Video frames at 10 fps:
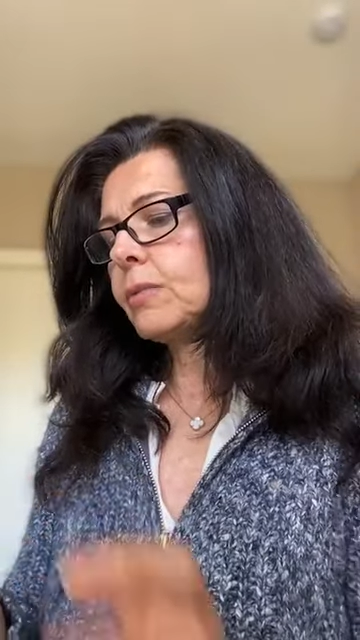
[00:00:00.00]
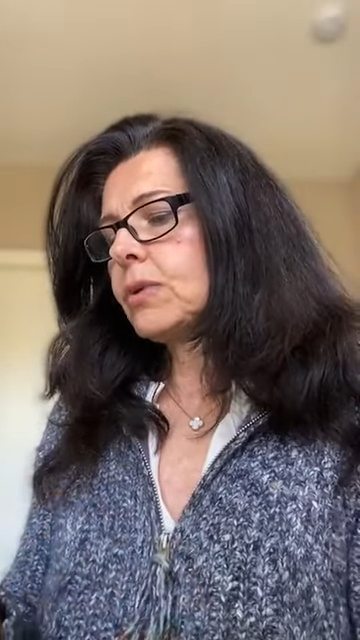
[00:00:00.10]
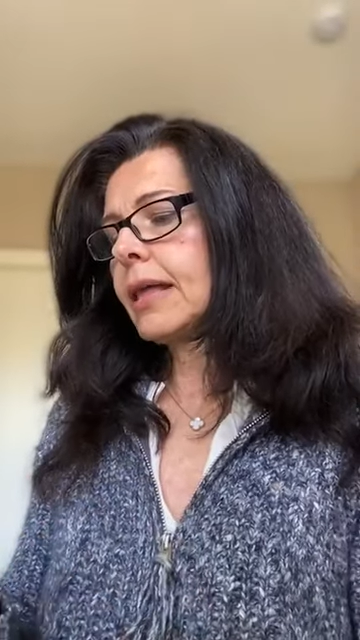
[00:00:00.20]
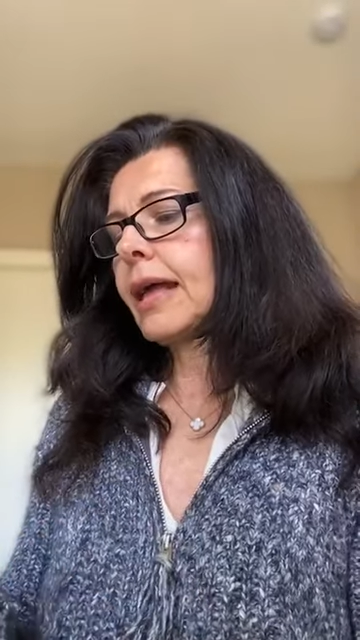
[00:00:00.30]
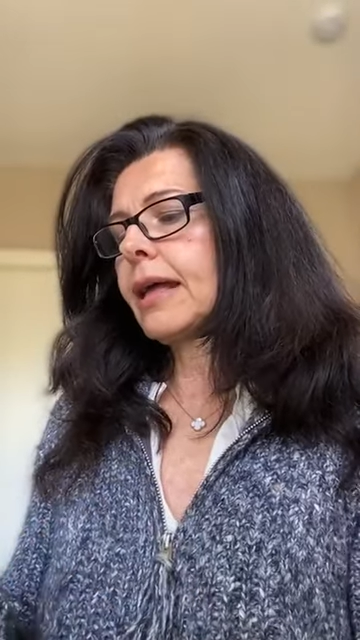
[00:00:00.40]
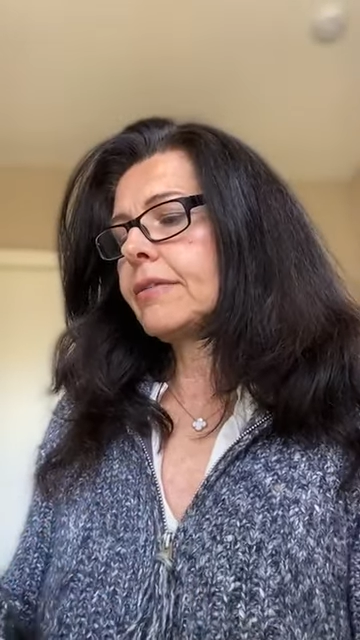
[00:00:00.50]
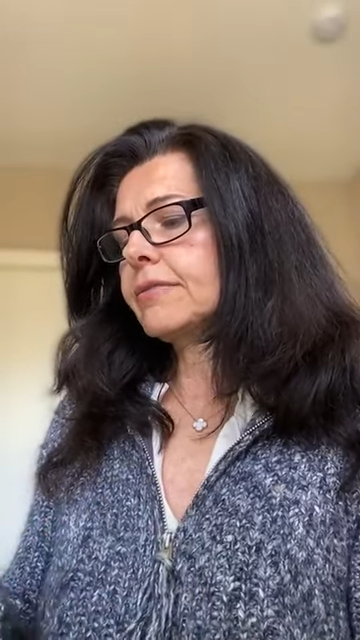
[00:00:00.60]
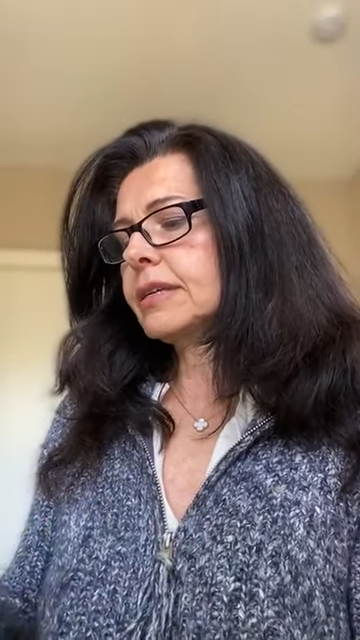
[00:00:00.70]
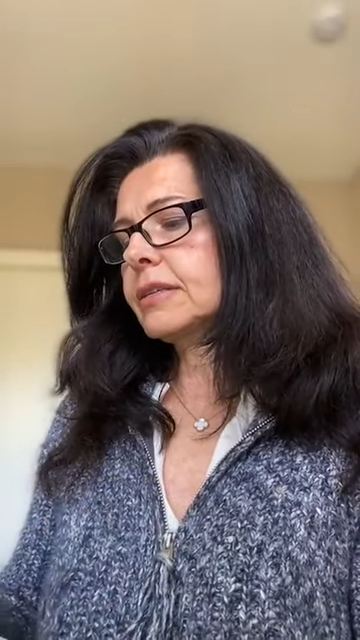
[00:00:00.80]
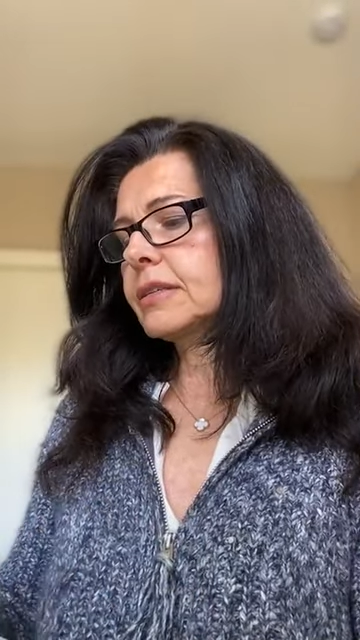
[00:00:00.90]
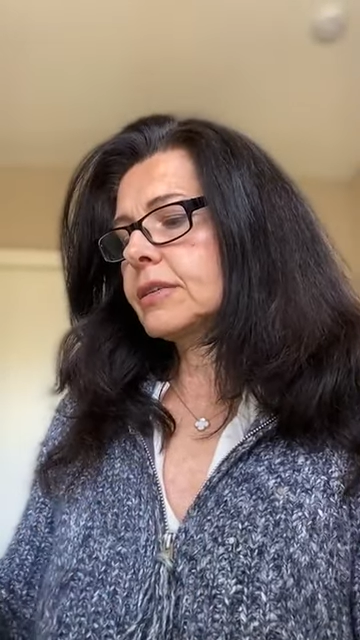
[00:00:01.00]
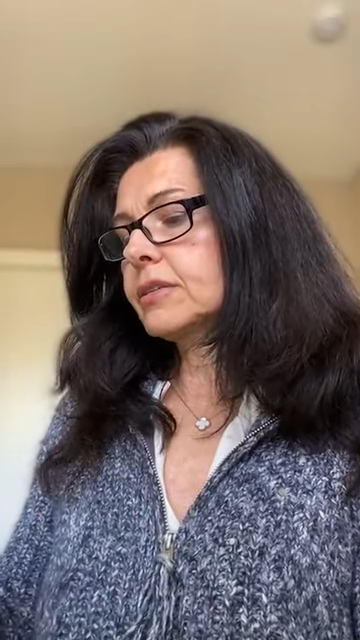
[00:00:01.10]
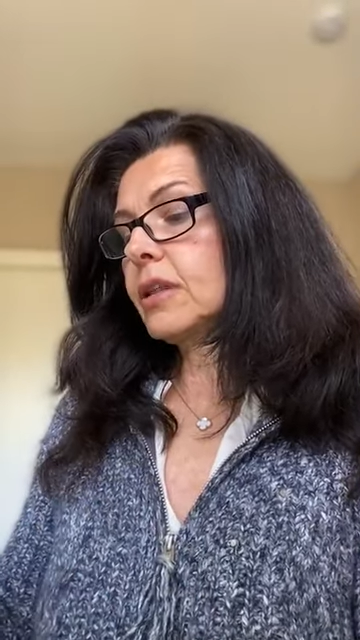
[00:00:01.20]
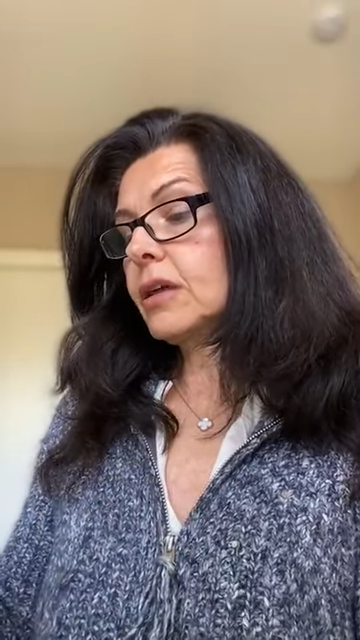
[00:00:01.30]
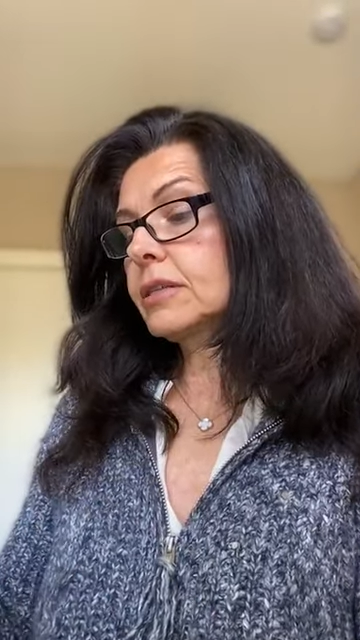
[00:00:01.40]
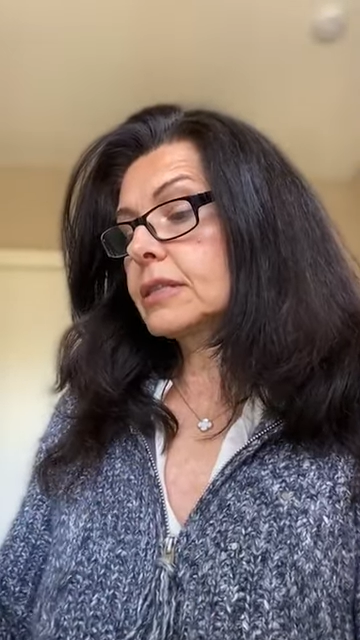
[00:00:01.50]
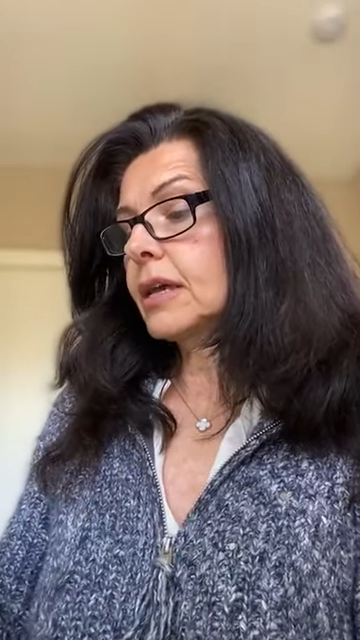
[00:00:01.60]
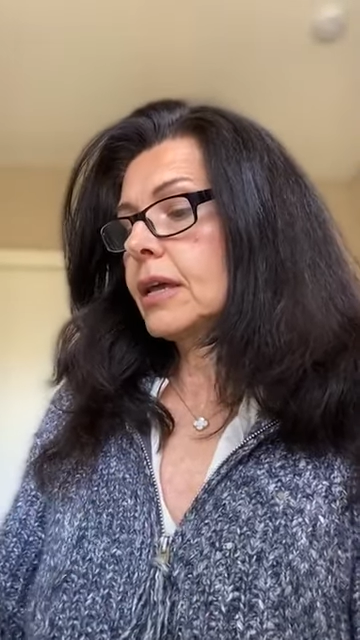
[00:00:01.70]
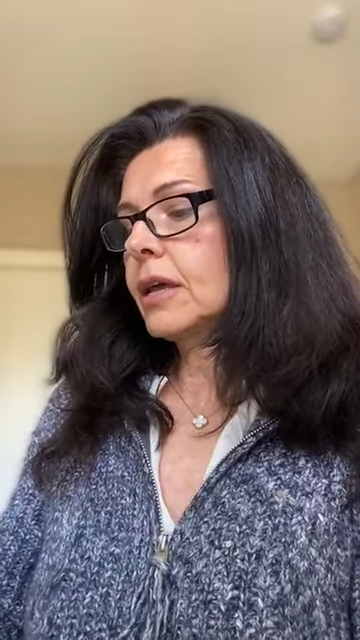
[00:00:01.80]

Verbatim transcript: I will have this slot